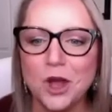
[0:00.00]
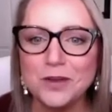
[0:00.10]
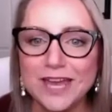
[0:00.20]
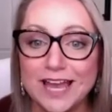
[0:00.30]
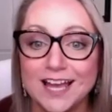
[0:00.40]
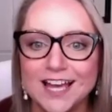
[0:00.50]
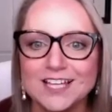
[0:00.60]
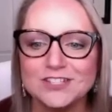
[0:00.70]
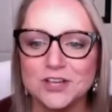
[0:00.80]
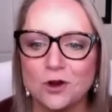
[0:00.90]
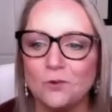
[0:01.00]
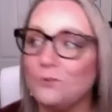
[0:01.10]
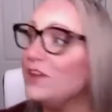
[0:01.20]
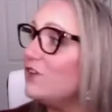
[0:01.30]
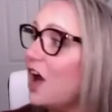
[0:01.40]
Okay, so
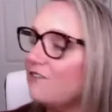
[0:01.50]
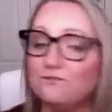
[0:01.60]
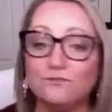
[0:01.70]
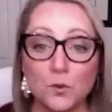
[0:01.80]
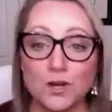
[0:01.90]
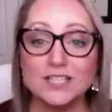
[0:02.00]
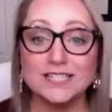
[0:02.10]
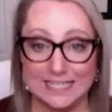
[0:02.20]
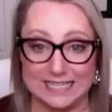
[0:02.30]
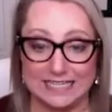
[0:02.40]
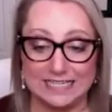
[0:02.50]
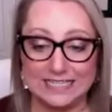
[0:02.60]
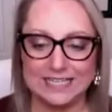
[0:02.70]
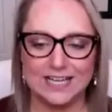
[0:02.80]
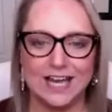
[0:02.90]
we've got 14,
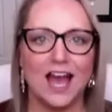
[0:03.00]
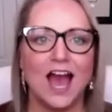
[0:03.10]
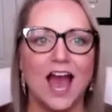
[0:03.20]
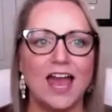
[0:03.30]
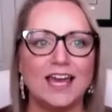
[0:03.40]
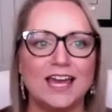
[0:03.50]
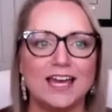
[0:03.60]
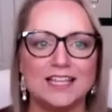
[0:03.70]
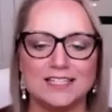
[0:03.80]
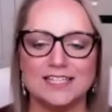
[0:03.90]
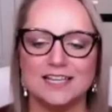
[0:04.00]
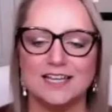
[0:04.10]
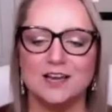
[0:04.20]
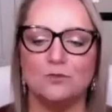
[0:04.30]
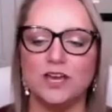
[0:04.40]
and
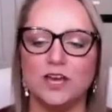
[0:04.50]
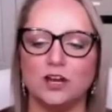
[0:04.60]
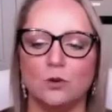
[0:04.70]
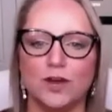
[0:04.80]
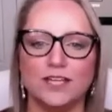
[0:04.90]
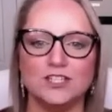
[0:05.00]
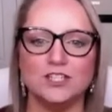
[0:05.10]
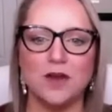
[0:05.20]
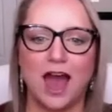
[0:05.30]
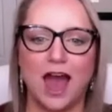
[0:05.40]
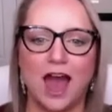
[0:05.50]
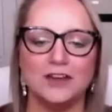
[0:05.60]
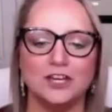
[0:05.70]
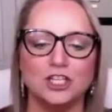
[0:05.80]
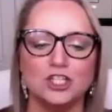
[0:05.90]
we are going to
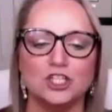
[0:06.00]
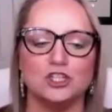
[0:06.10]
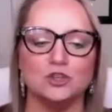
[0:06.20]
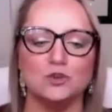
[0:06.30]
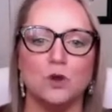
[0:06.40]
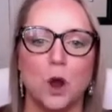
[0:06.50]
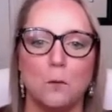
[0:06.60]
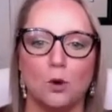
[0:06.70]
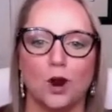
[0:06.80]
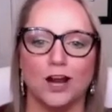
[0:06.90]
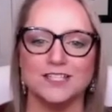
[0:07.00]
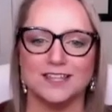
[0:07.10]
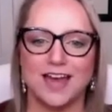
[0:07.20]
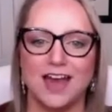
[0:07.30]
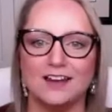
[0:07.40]
add 2 more
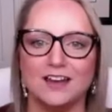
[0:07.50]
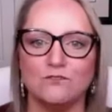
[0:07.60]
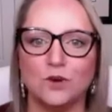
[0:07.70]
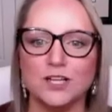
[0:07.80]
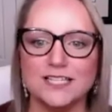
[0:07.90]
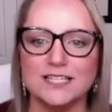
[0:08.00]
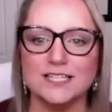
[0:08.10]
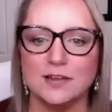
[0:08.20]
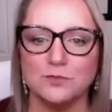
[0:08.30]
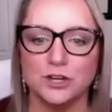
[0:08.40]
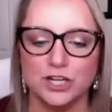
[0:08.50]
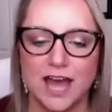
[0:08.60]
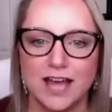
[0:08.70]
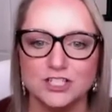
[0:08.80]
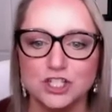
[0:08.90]
to that. 14, and we're
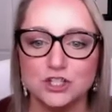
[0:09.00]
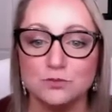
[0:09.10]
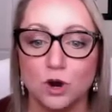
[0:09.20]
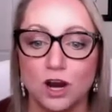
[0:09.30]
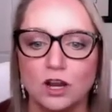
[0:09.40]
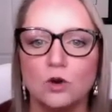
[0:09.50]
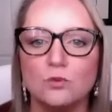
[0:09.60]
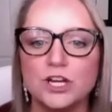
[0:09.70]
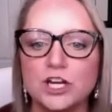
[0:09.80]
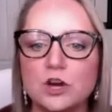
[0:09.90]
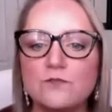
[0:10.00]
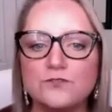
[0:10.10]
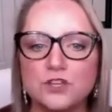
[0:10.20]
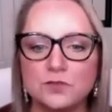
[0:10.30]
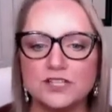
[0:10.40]
going to add 2 more. We're going to go
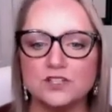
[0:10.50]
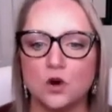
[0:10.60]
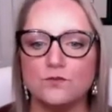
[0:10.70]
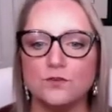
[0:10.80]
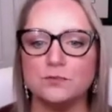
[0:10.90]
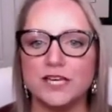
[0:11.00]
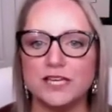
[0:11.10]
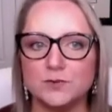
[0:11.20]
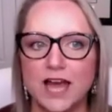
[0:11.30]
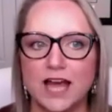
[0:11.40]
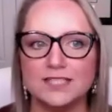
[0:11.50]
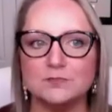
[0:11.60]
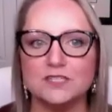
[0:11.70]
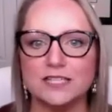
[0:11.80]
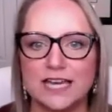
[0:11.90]
a few minutes over because we had
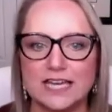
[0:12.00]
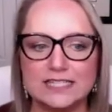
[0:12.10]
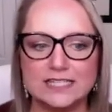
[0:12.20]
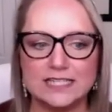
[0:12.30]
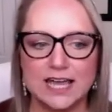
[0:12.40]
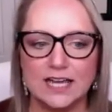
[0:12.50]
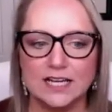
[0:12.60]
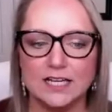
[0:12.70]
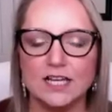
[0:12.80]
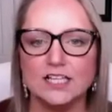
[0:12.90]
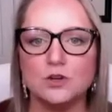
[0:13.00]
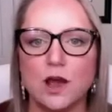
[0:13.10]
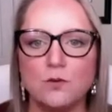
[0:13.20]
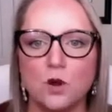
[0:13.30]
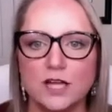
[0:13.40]
some delays today.
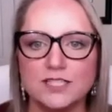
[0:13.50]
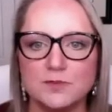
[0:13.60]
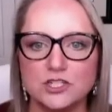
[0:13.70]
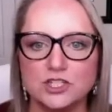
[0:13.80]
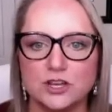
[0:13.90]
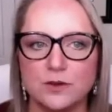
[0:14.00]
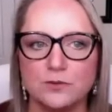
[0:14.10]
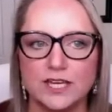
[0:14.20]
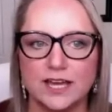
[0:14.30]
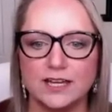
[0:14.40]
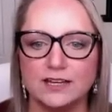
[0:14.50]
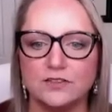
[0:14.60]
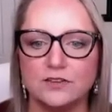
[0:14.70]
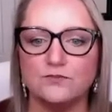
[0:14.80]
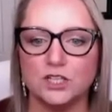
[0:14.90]
So I want to make sure that we get
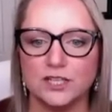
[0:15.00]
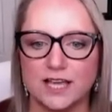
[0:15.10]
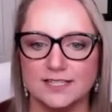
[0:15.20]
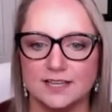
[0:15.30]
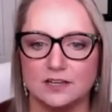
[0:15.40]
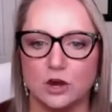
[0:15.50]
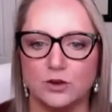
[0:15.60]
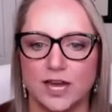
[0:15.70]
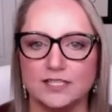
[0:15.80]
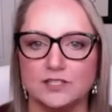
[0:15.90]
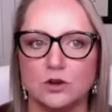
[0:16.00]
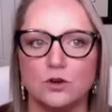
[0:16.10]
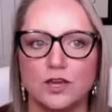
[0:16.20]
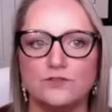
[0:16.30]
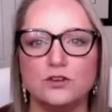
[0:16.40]
in the full lesson. Okay,
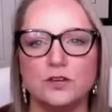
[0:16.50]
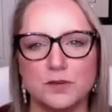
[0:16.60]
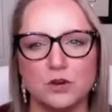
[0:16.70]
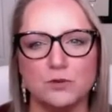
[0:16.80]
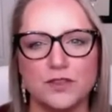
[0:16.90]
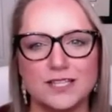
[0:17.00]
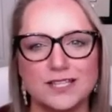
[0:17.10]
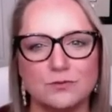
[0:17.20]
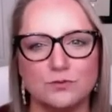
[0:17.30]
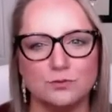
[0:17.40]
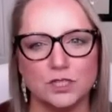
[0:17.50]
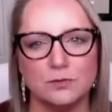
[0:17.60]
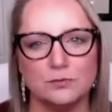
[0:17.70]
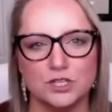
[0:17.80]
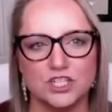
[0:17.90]
so if you can bear with us, I would
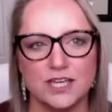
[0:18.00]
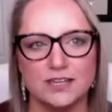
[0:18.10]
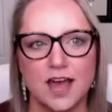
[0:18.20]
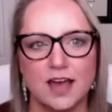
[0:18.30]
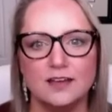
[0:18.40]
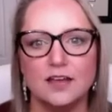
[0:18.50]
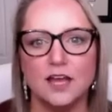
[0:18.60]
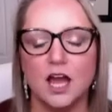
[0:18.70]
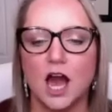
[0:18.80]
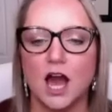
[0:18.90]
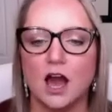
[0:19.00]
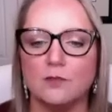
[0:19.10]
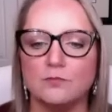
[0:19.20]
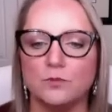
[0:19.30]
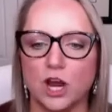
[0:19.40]
really appreciate that.
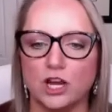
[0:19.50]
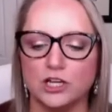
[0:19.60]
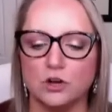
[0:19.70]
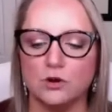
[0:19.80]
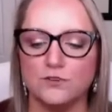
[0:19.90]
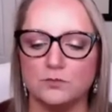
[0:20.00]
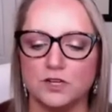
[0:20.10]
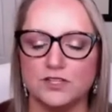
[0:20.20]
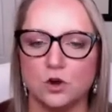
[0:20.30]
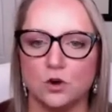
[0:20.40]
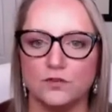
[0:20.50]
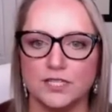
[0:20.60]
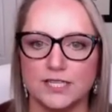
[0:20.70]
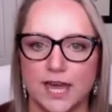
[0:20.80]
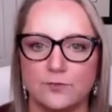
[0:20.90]
We are going to go a few minutes
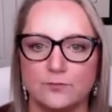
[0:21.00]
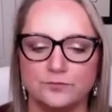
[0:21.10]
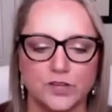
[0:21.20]
over today.